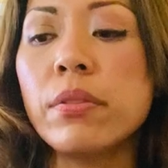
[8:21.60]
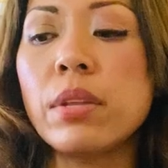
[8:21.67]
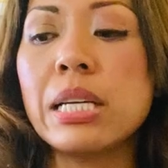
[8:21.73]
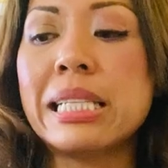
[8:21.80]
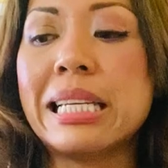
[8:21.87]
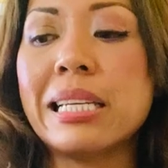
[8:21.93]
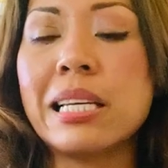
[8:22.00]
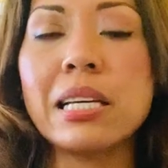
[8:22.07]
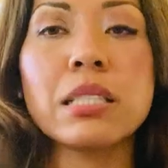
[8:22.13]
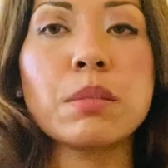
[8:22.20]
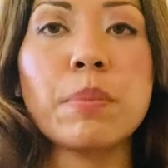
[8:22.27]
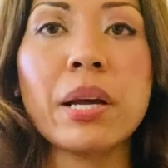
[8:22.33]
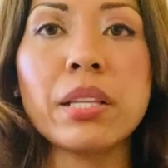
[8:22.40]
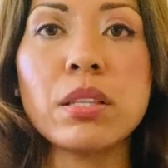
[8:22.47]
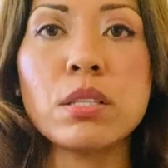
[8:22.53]
they didn't
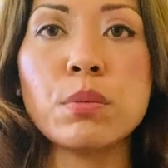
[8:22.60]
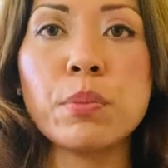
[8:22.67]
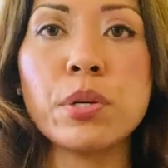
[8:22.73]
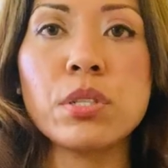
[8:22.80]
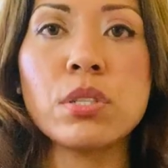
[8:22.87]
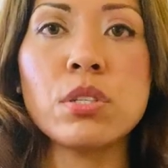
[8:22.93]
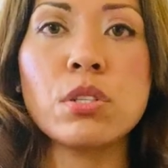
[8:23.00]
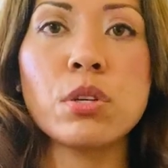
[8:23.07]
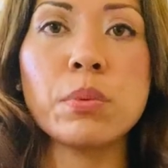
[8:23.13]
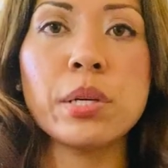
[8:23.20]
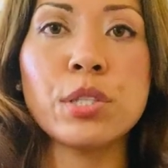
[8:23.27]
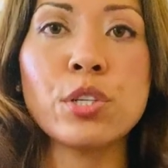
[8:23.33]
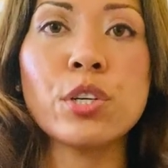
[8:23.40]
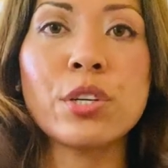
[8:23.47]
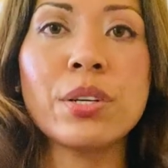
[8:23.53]
expect this person to
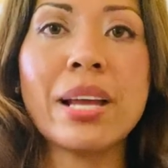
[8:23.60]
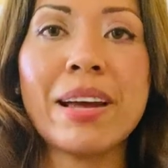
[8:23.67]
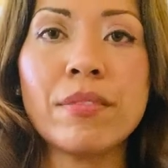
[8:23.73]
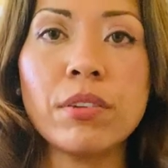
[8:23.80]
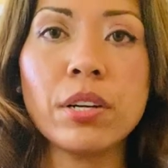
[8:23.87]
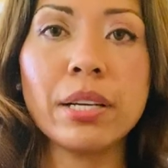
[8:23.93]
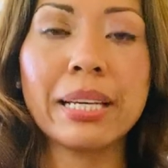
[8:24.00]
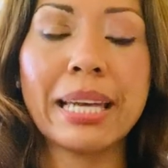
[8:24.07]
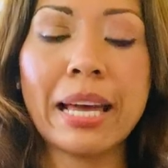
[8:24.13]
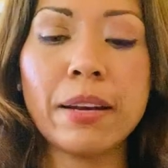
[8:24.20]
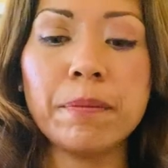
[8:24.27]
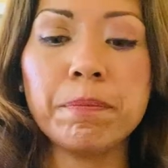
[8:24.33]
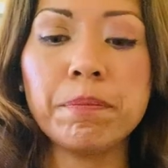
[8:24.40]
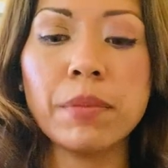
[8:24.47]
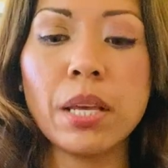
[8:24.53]
return ever
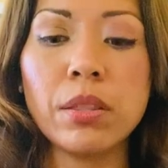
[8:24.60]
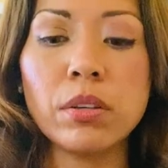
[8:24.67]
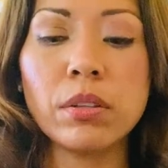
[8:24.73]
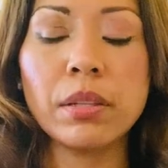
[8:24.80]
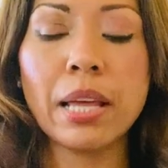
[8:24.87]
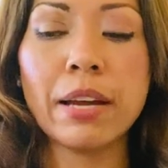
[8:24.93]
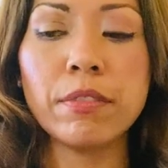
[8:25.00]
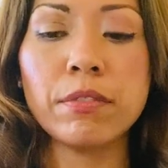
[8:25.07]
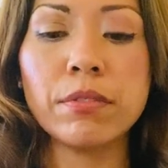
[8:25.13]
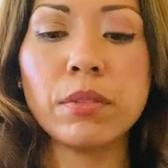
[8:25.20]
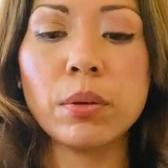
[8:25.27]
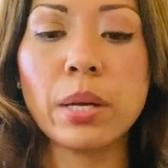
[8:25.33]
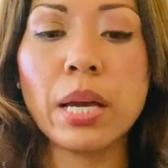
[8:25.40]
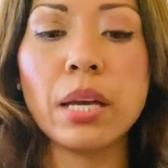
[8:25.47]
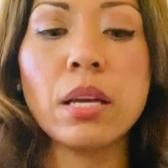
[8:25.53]
again in their life.
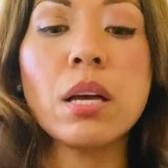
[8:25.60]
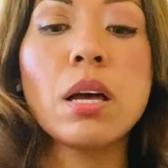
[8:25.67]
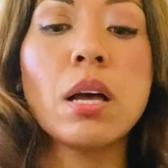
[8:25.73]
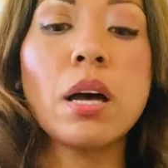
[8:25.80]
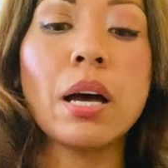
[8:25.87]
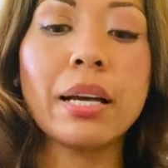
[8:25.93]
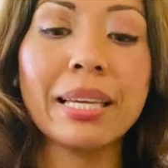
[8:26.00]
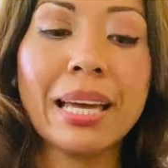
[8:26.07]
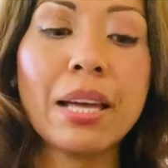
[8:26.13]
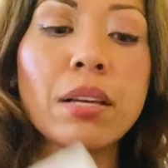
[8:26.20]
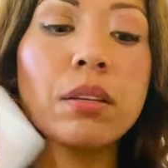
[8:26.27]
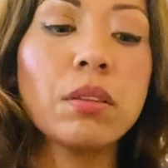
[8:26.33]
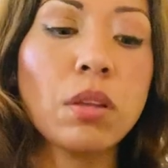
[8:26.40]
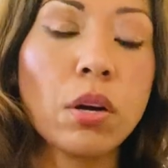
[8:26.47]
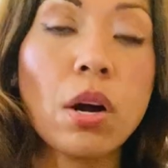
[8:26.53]
Okay,
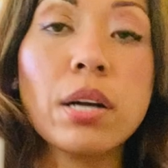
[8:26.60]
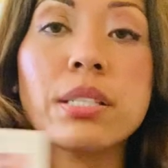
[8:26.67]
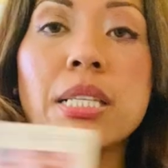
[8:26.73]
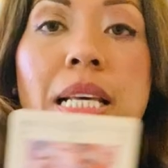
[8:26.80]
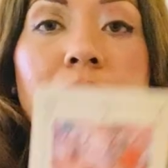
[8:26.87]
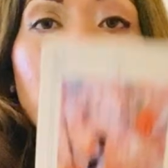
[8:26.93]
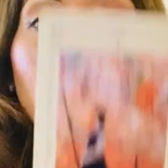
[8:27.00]
again, the cards that